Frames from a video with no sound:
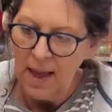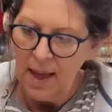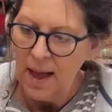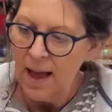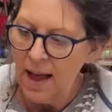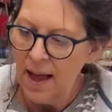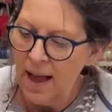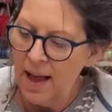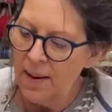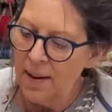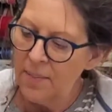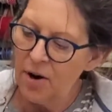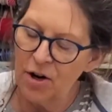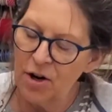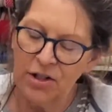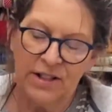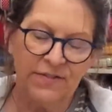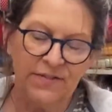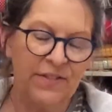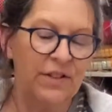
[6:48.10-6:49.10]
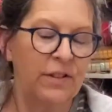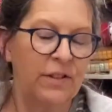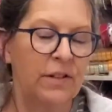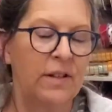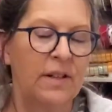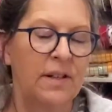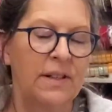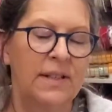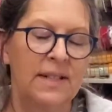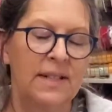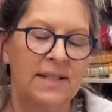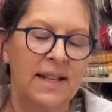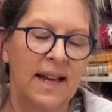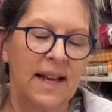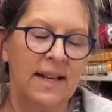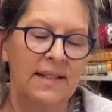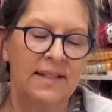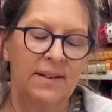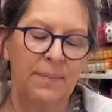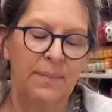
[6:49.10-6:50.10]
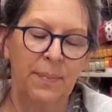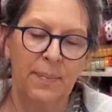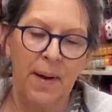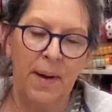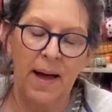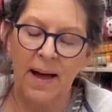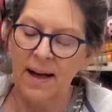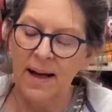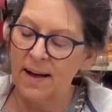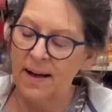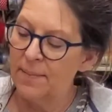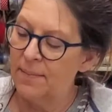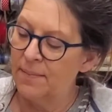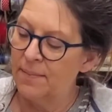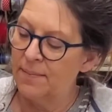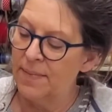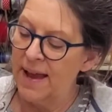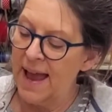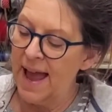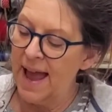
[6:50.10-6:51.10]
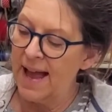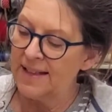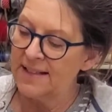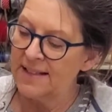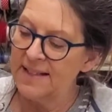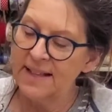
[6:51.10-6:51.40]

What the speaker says: or different designs of hats.